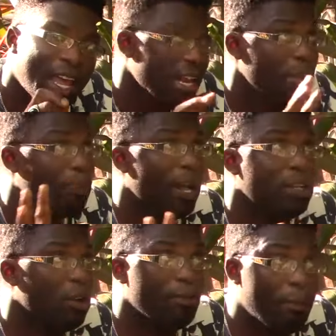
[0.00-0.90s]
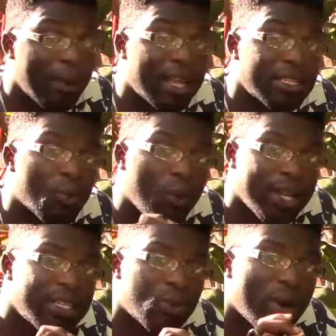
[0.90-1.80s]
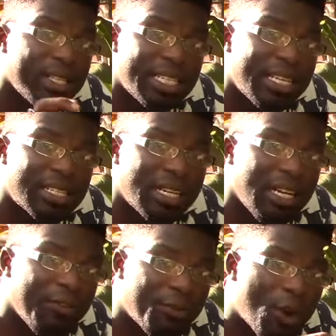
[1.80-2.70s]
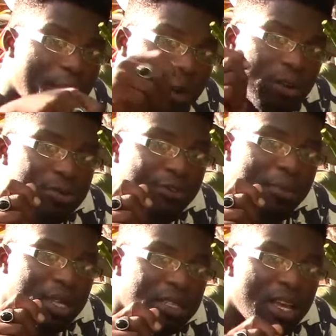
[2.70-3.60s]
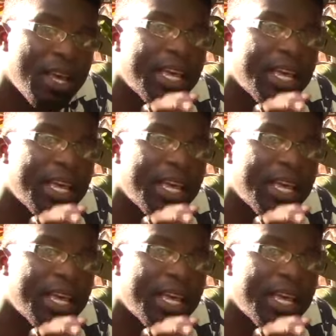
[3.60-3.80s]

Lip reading: any part of your plant, once there's a leaf coming out from it,